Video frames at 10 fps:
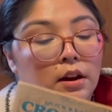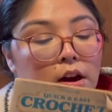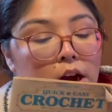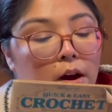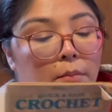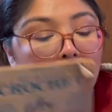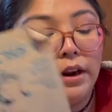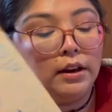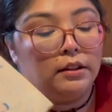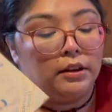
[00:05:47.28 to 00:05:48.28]
and I
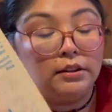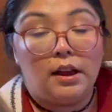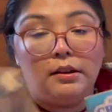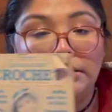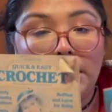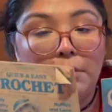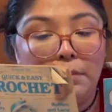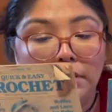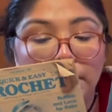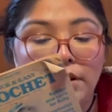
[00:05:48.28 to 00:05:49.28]
can link that down
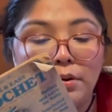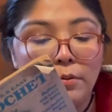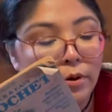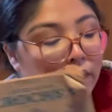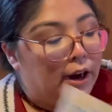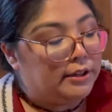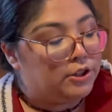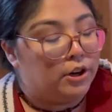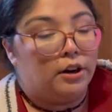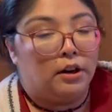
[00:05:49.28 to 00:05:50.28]
below where I
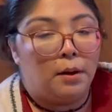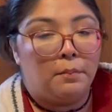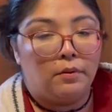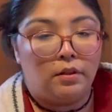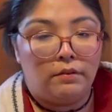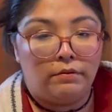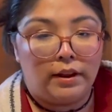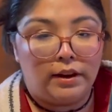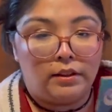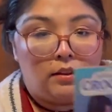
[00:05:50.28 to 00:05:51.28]
shared a couple of
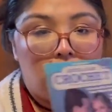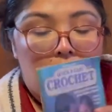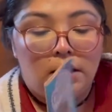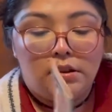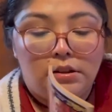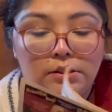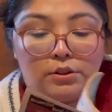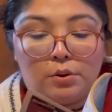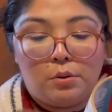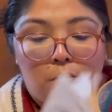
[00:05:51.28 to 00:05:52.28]
like these
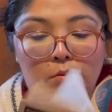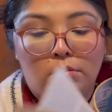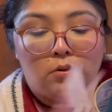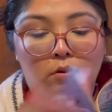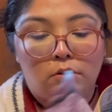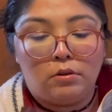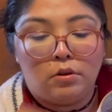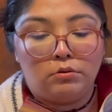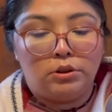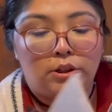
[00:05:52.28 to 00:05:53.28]
cool
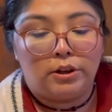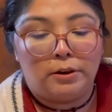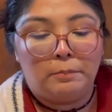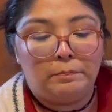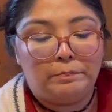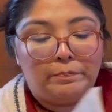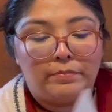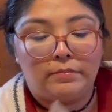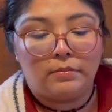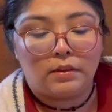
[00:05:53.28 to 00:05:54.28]
older
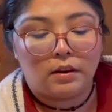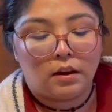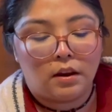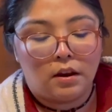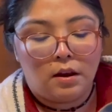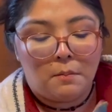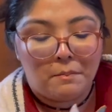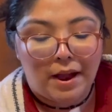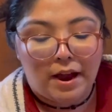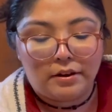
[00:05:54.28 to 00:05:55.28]

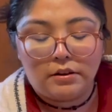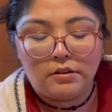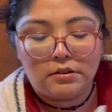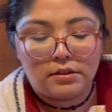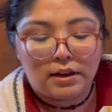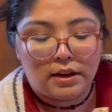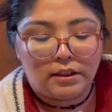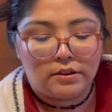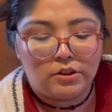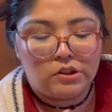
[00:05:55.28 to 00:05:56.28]
patterns, and I
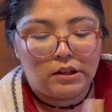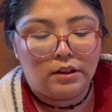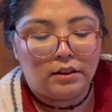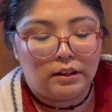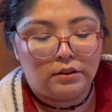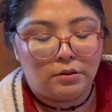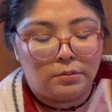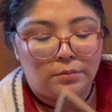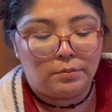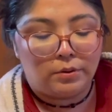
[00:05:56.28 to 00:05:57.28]
just think that they're
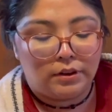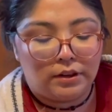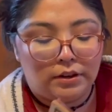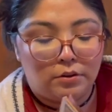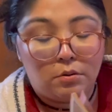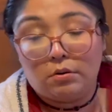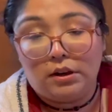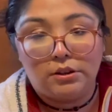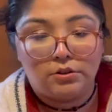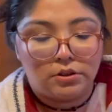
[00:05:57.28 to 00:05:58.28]
really cool and
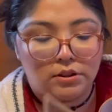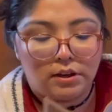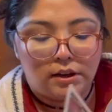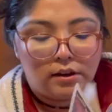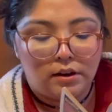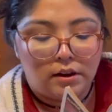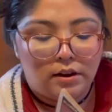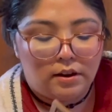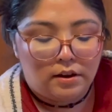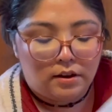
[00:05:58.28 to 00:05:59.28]
interesting.
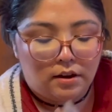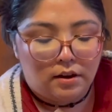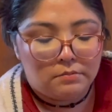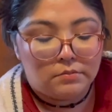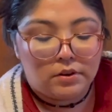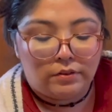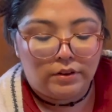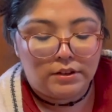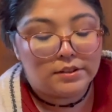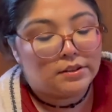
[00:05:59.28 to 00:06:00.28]

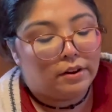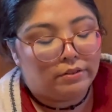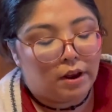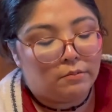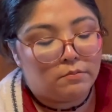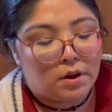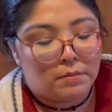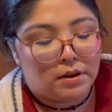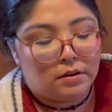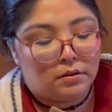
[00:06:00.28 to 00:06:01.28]
Definitely stuff that
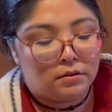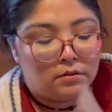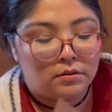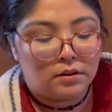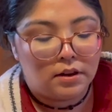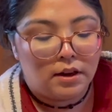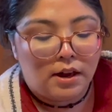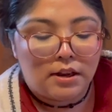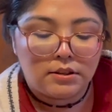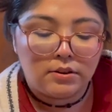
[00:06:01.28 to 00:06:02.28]
maybe
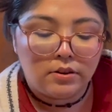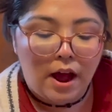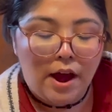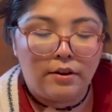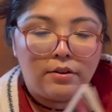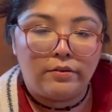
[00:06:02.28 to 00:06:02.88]
a little out of